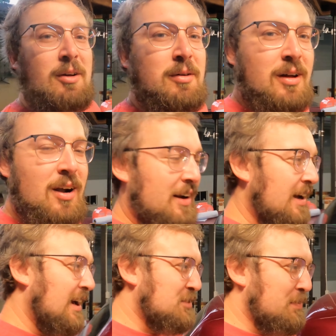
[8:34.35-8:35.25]
Well, alright
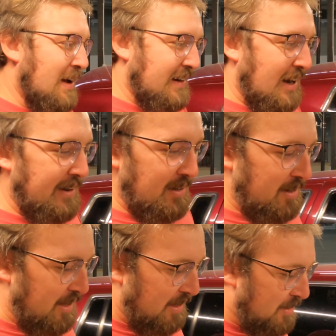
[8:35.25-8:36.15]
guys, we're back out here
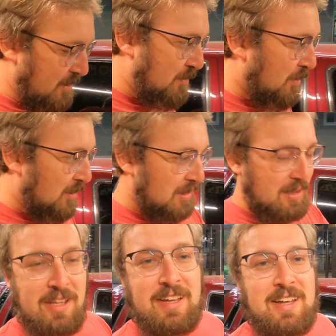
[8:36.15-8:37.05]
today. Work on
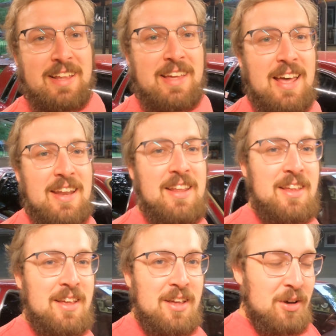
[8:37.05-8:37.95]
the Lincoln again.
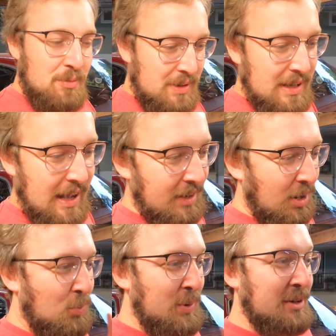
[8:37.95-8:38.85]
We got
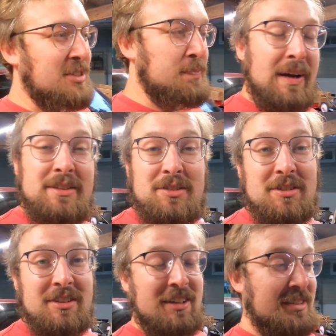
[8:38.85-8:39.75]
our wheel
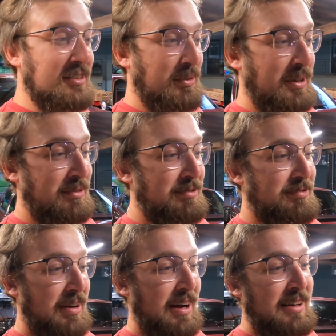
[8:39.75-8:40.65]
spacers in, so we can
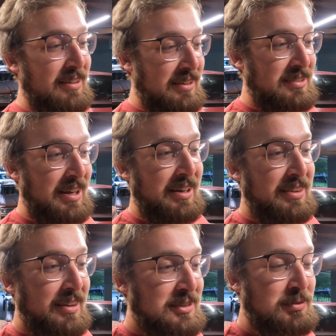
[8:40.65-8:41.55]
finally
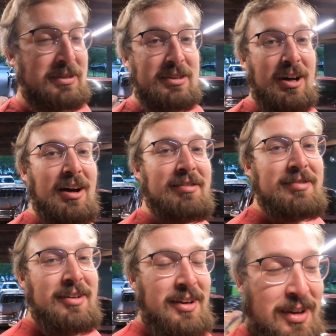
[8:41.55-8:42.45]
take these ones
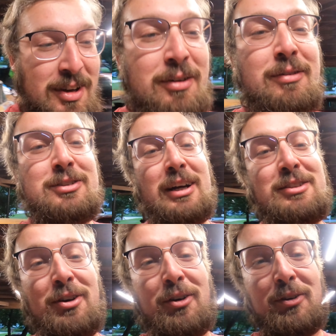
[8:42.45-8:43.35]
off, which I
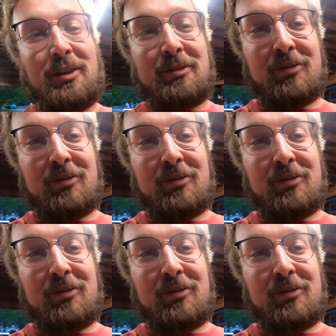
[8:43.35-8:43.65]
totally